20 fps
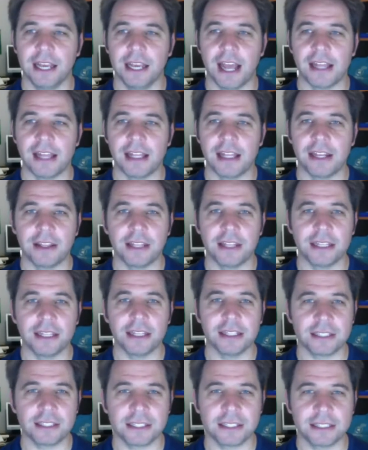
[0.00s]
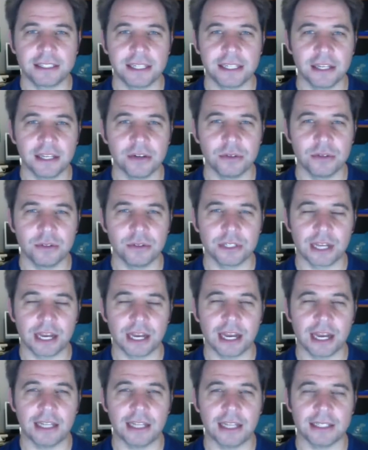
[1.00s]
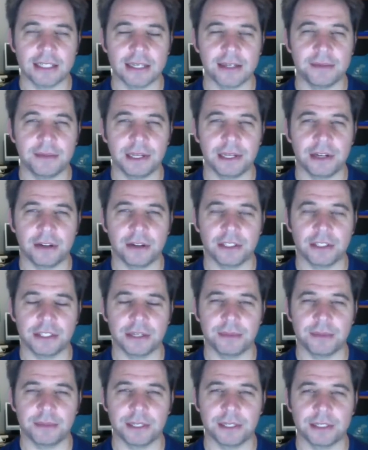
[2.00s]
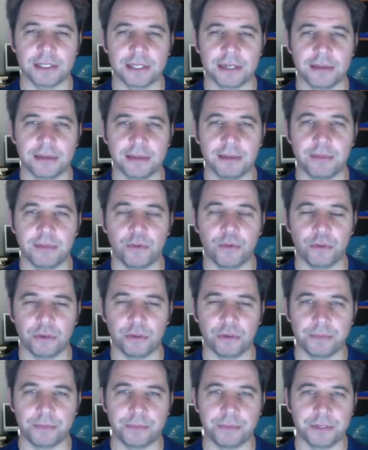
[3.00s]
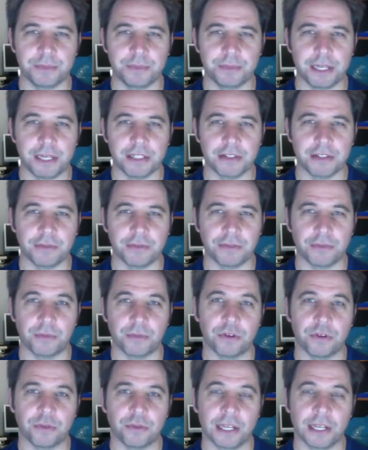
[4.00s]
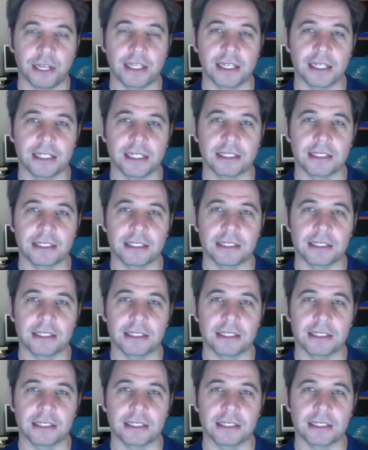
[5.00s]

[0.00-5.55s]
And then I think the singles seem to be a lot simpler, seem to be more just based off the world rankings.